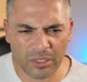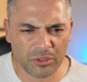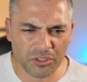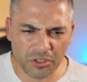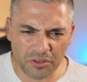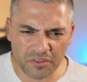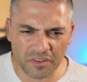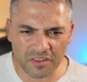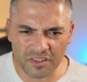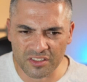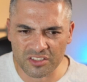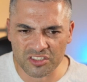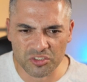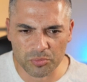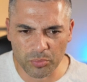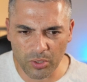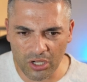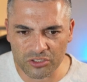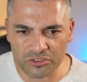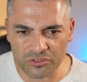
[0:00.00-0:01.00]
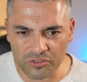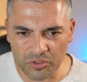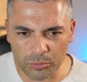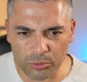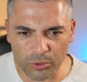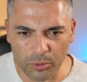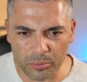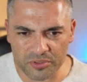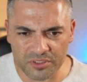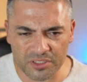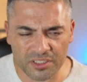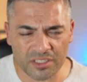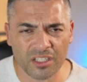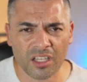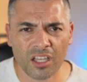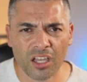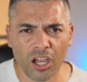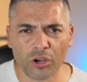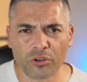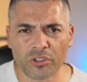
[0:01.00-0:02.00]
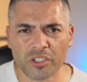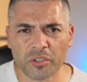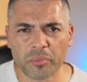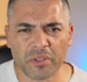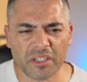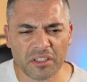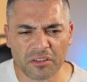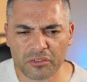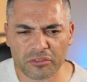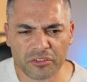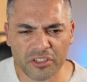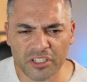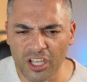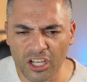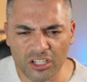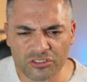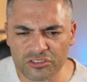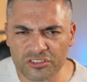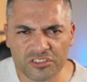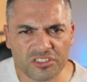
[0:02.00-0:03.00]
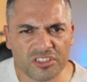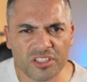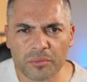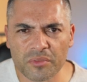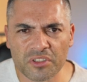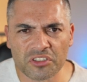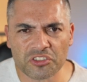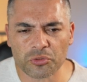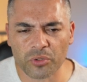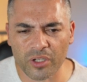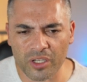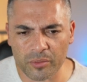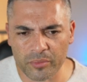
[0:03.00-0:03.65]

I don't think this is part of the property only being 300 and something square